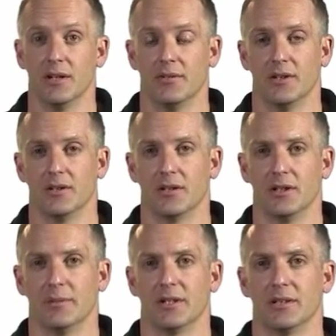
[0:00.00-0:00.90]
a very
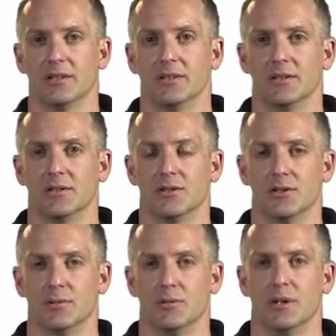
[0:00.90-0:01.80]
climatically
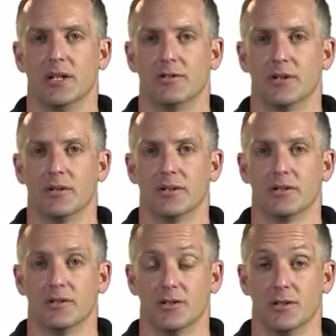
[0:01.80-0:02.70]
suitable way of growing
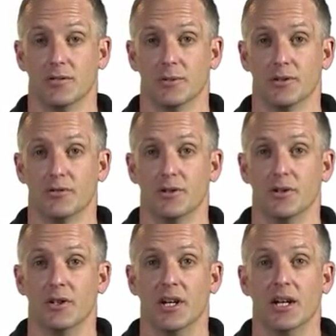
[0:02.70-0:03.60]
certain forms of food.